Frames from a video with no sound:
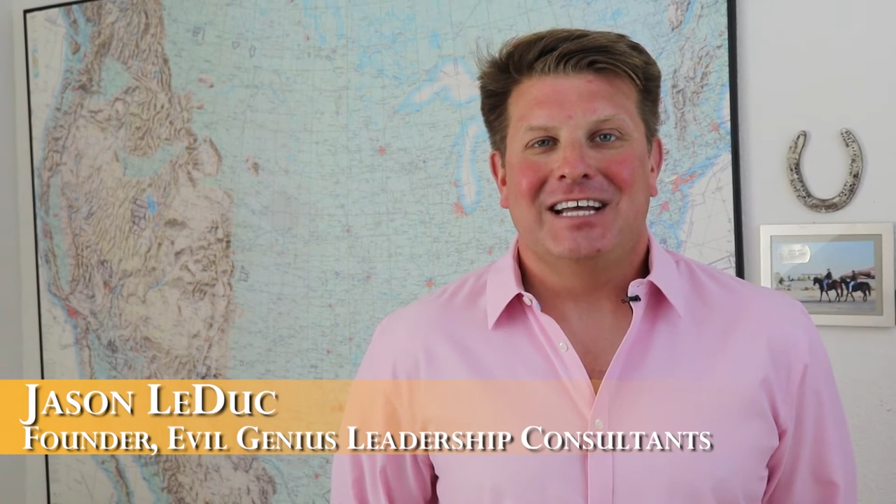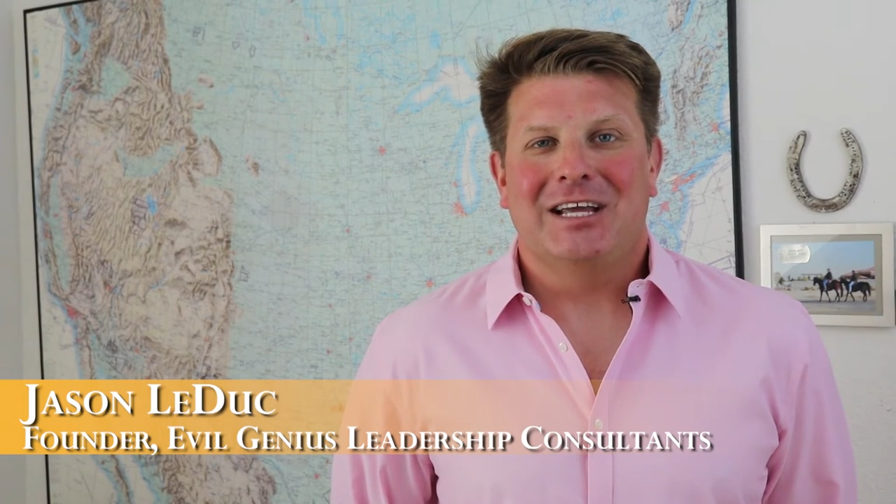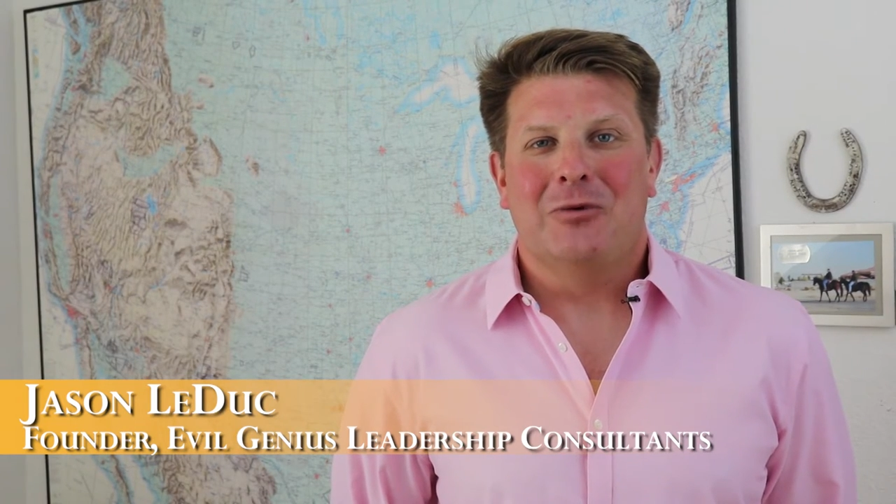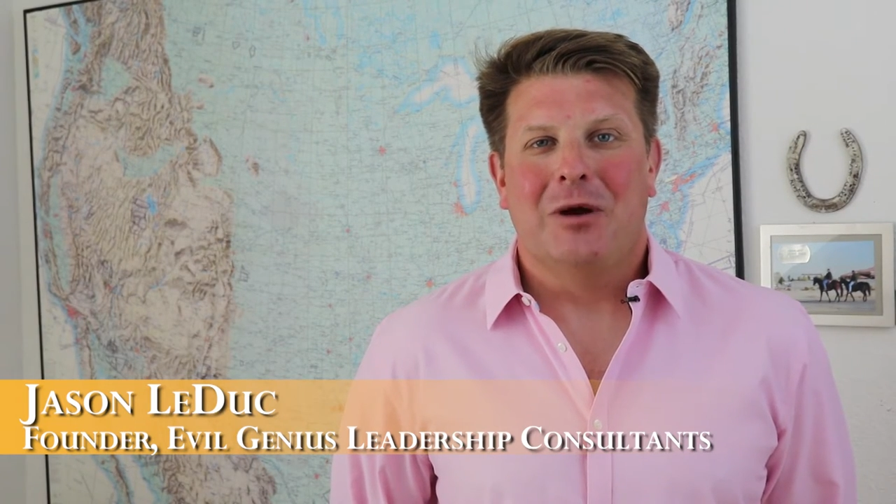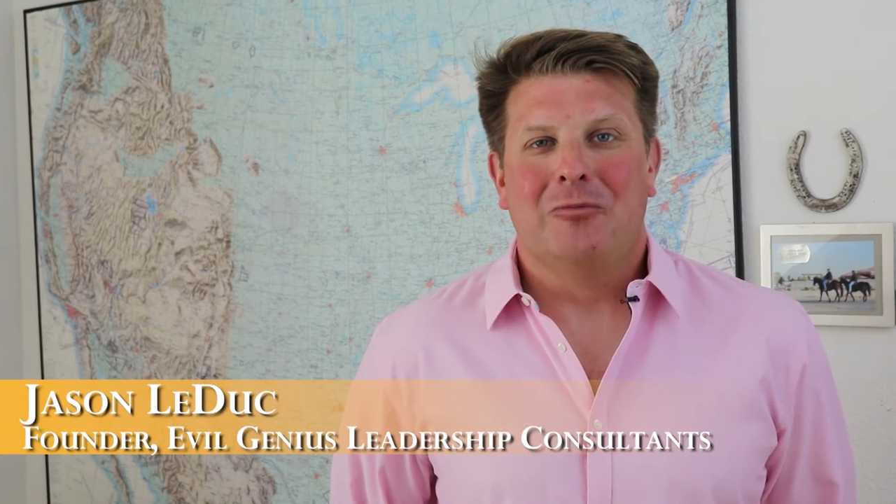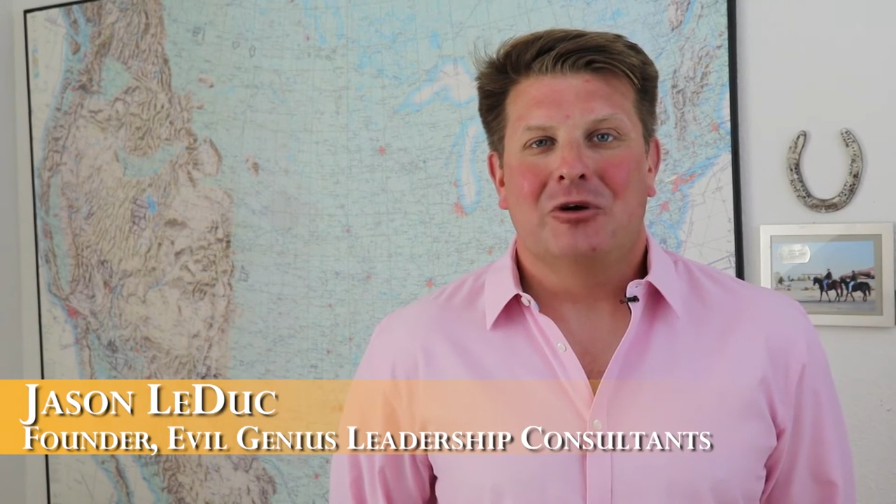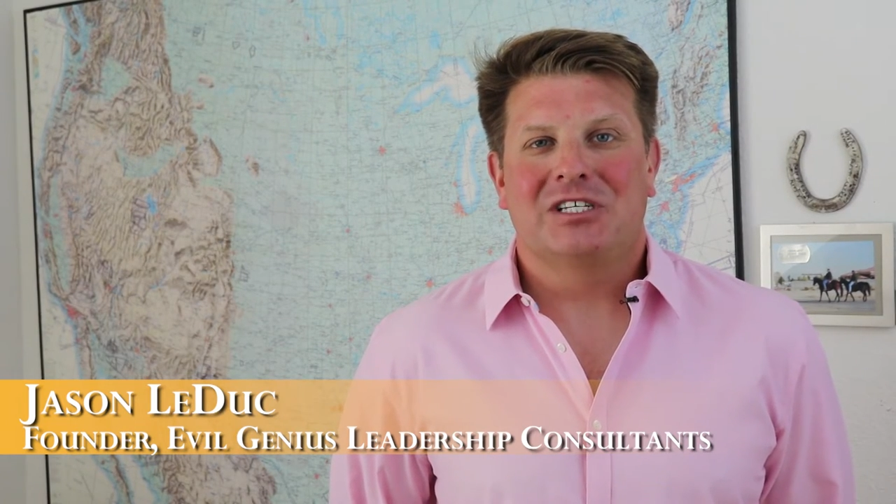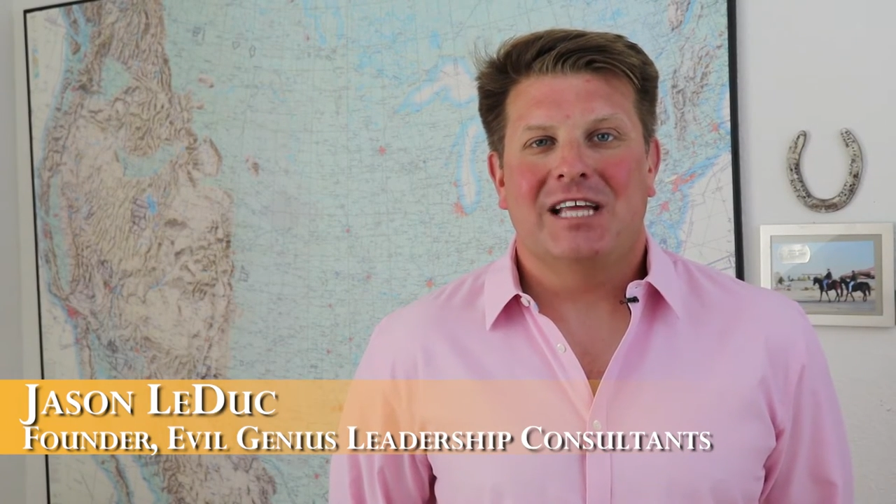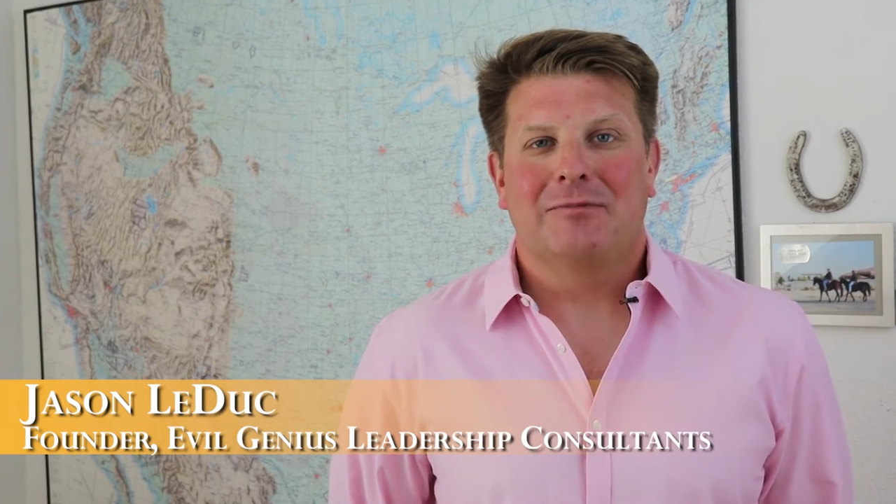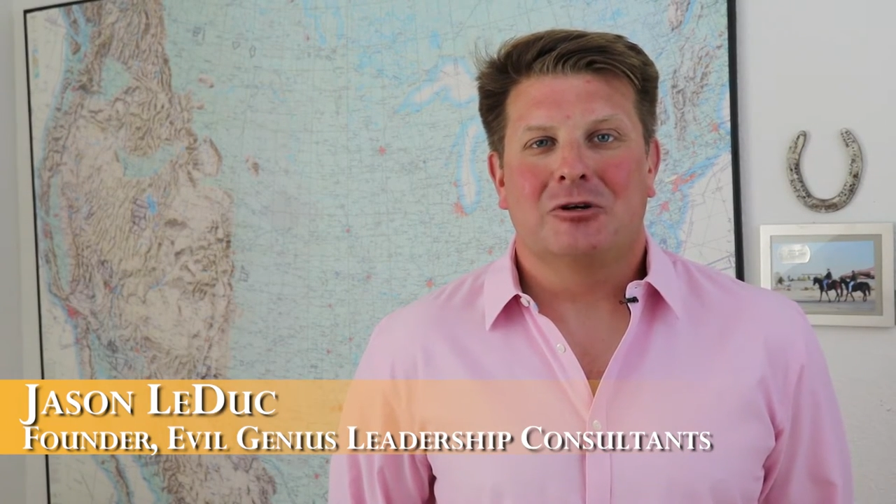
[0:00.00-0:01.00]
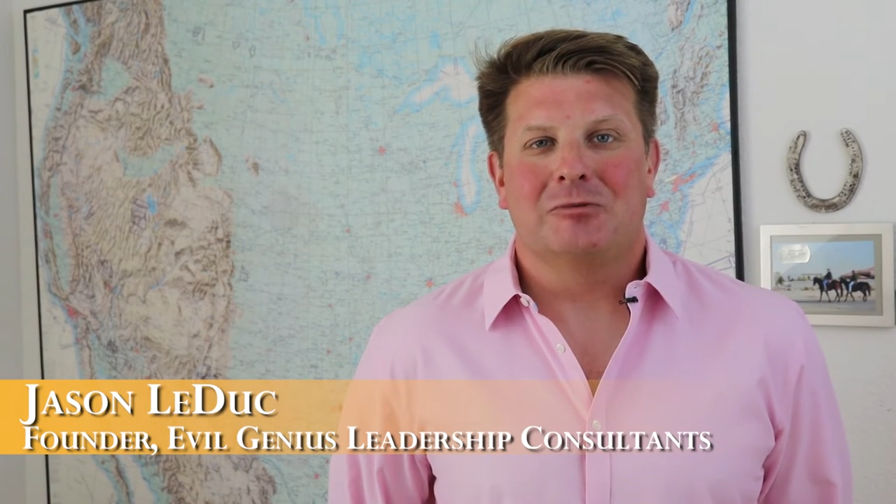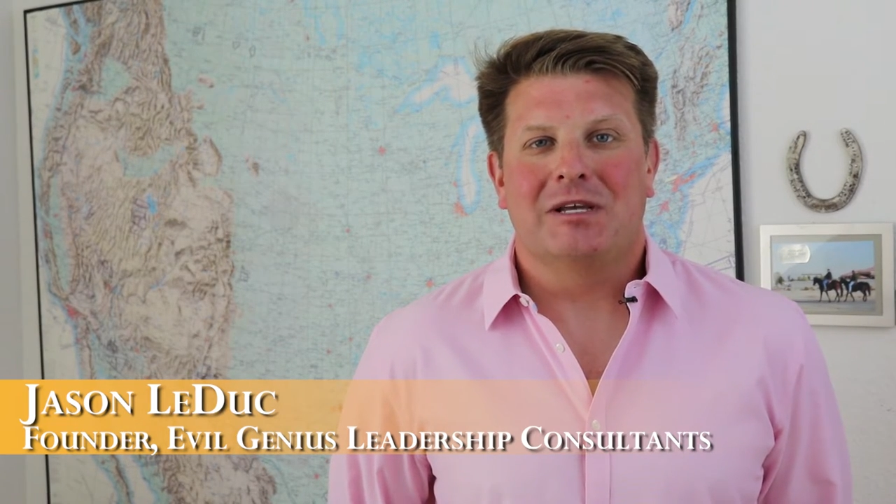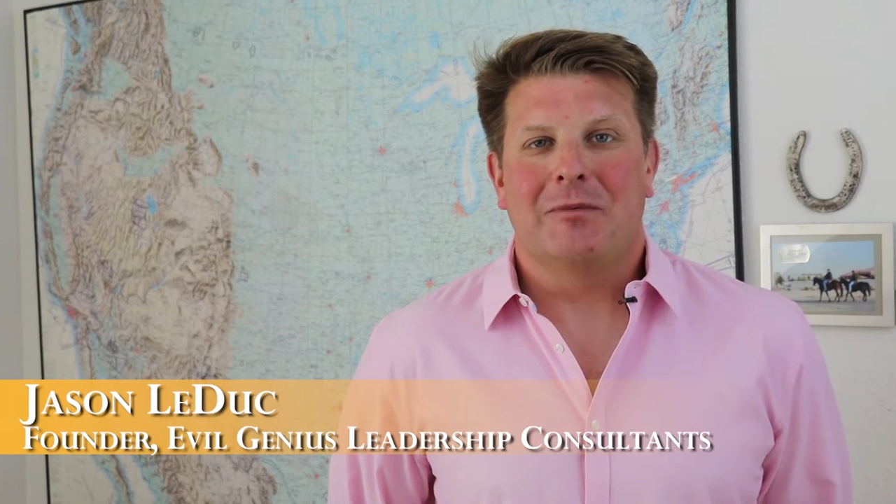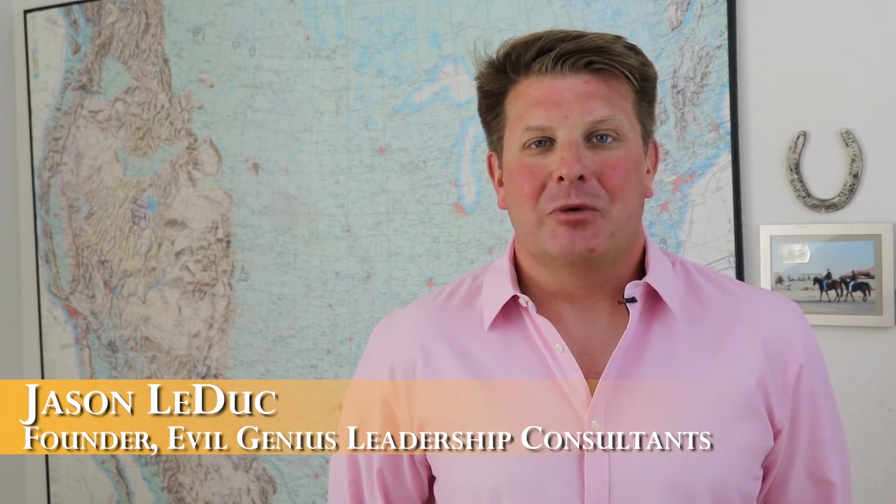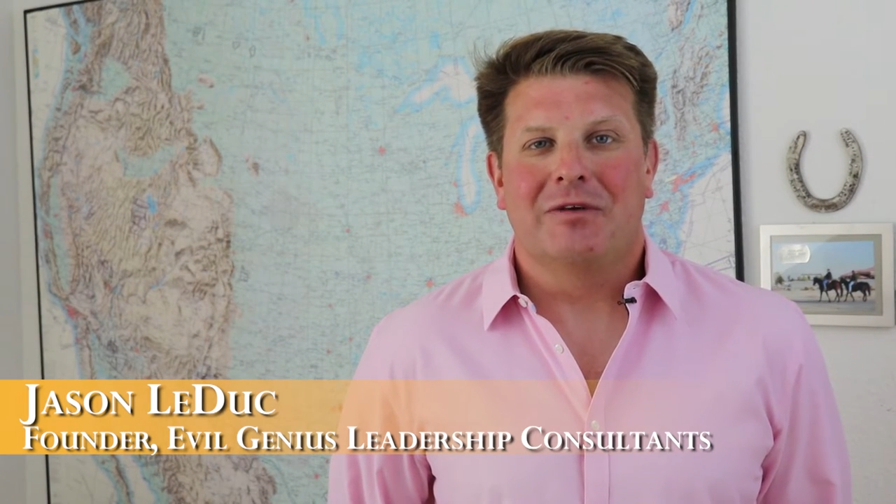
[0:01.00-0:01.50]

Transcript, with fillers: taking one more step towards becoming